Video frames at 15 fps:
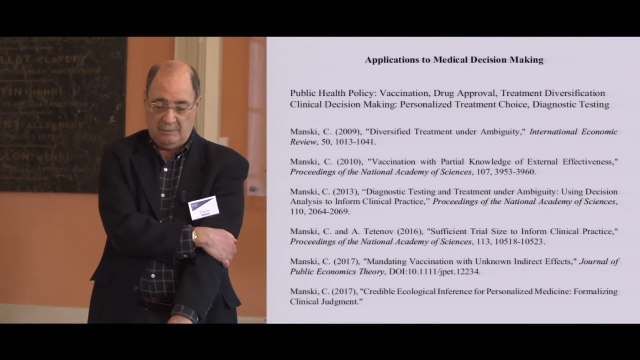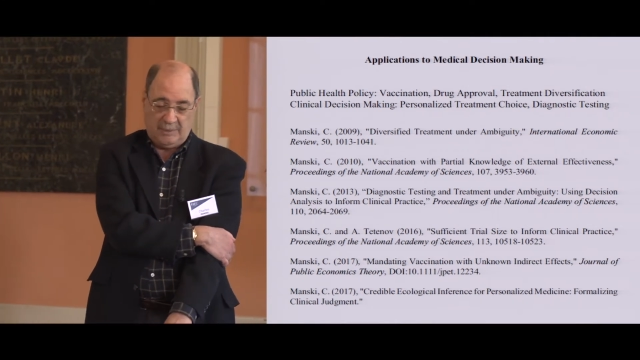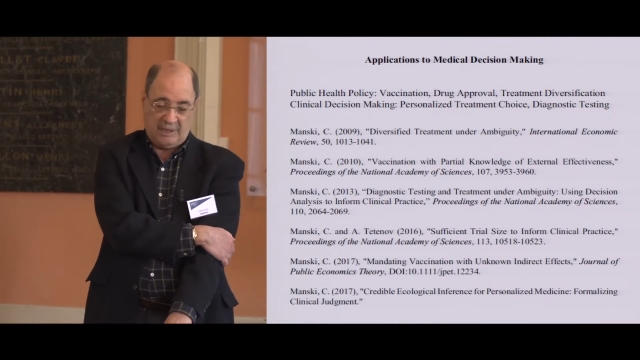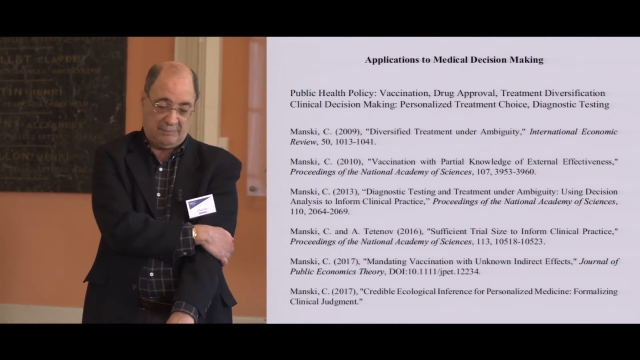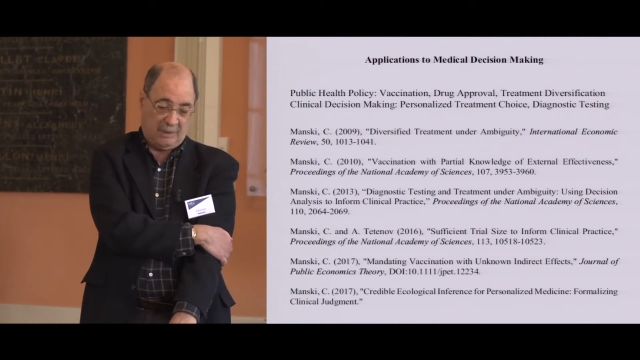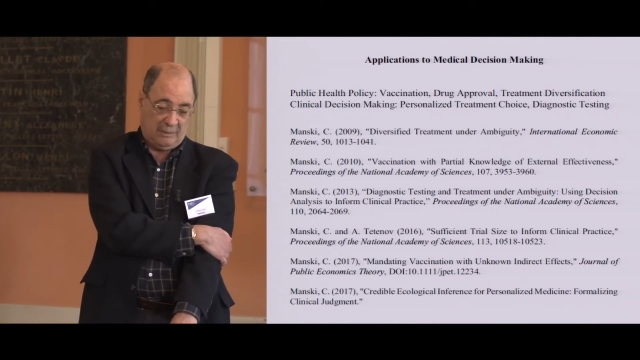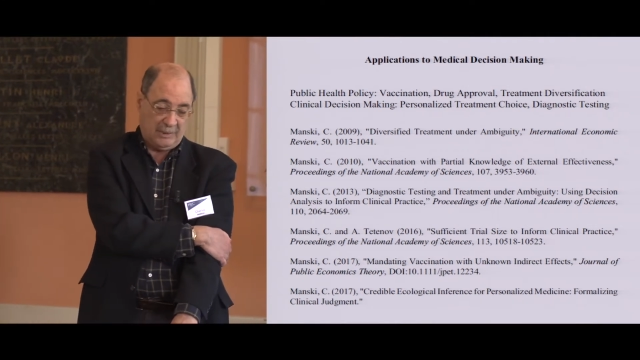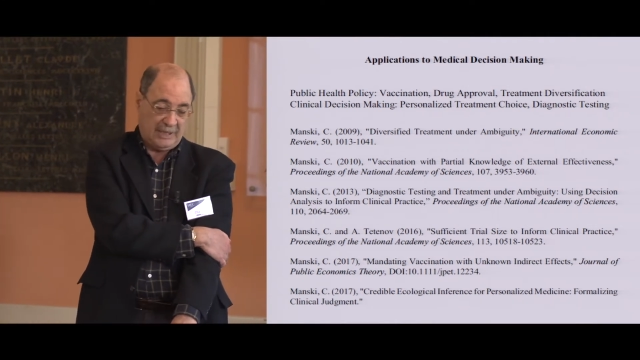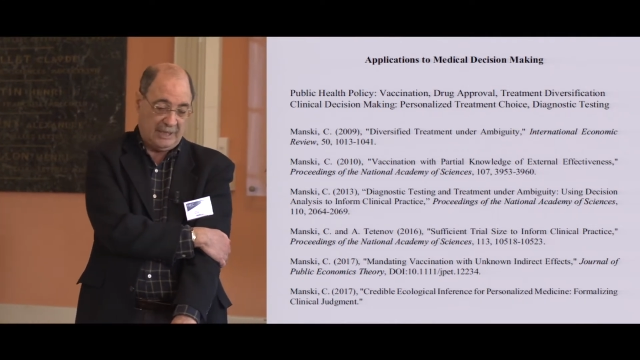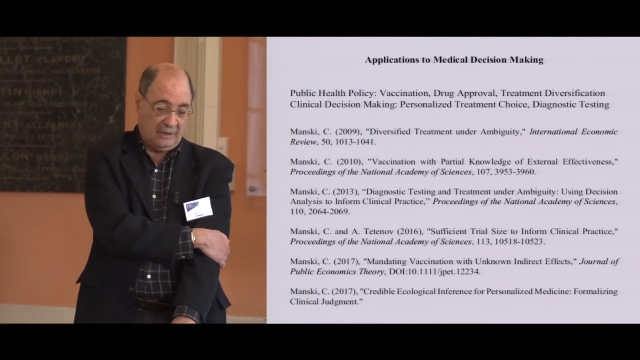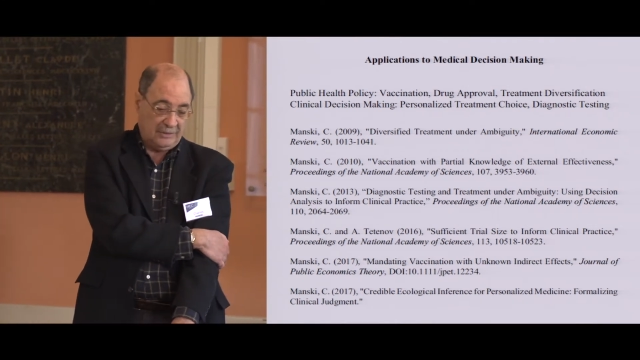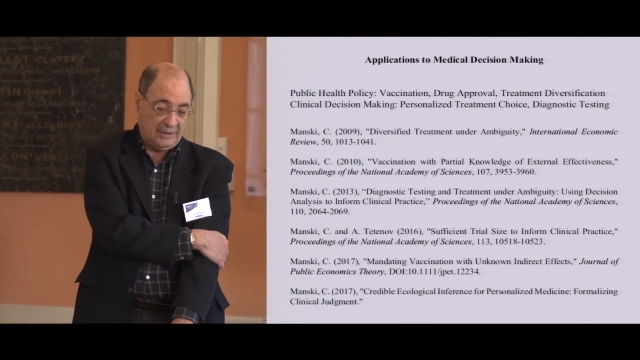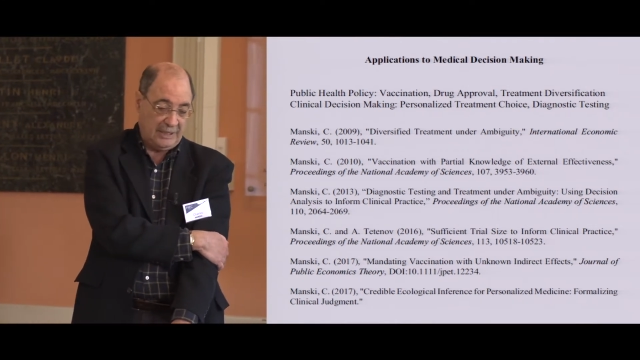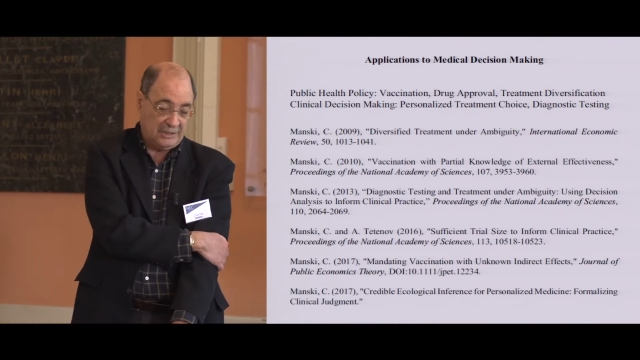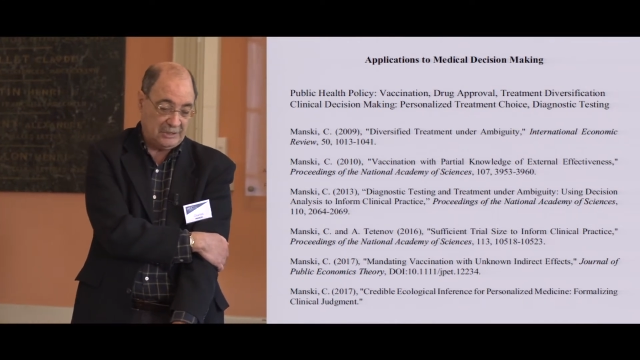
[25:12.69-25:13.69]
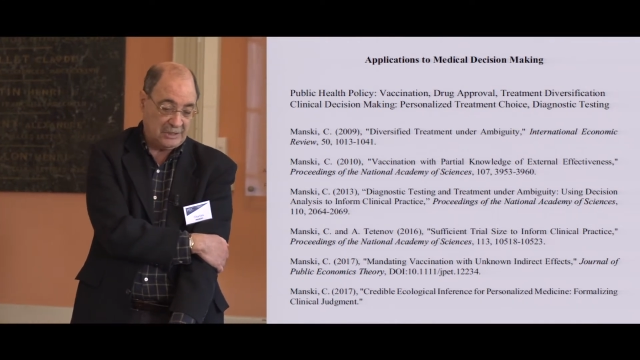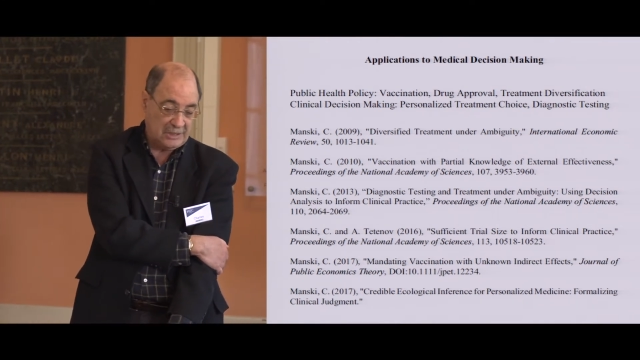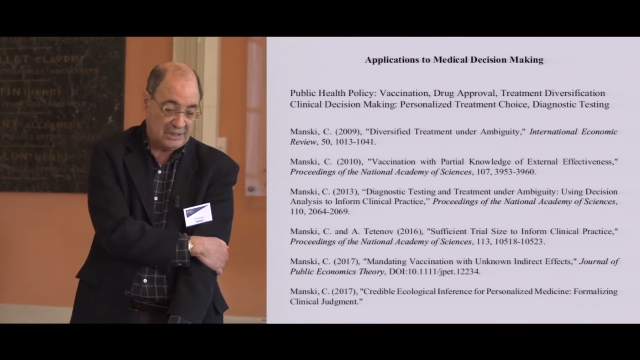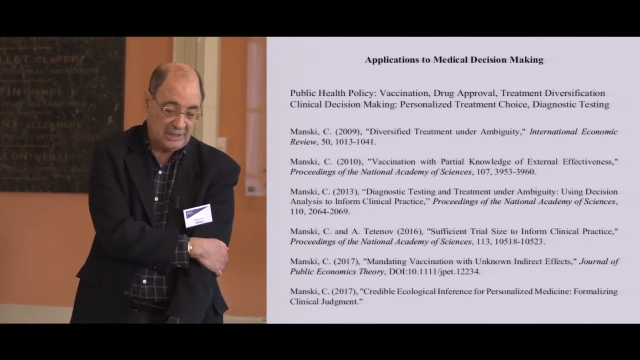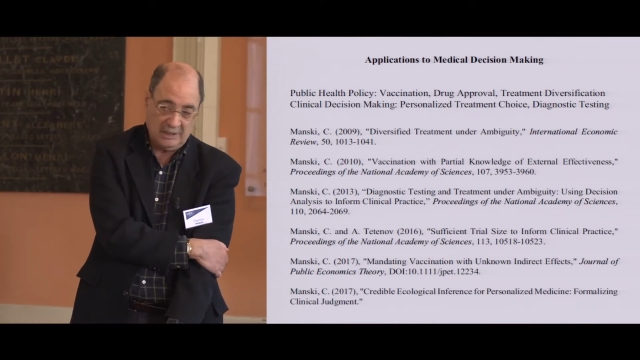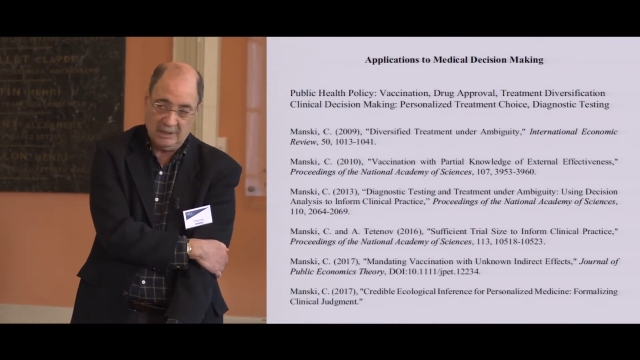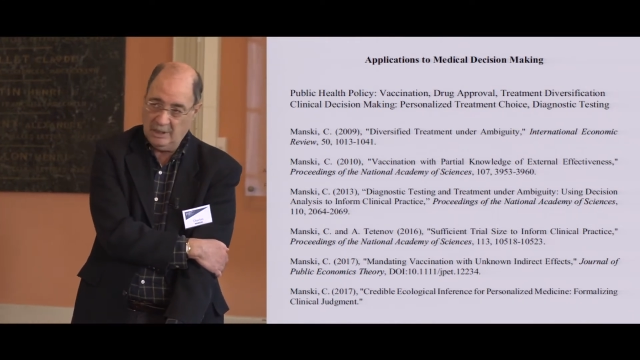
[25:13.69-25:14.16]
by a public health
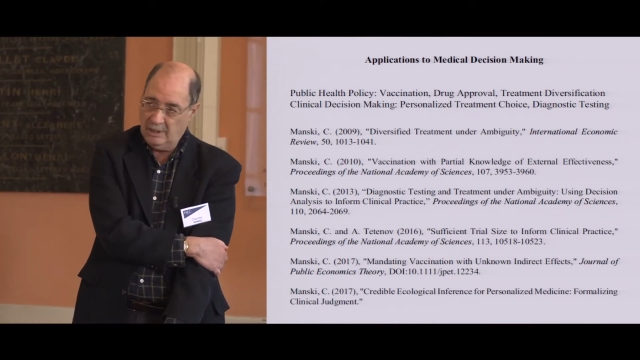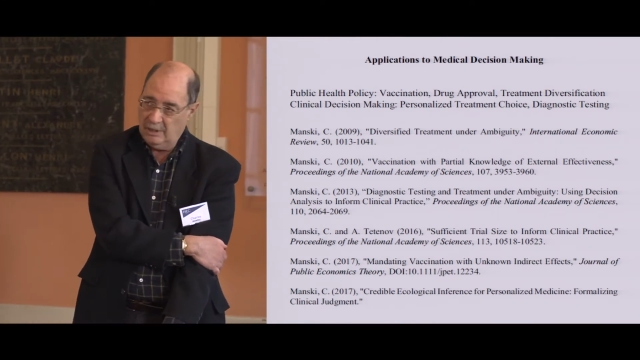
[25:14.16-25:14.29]
agency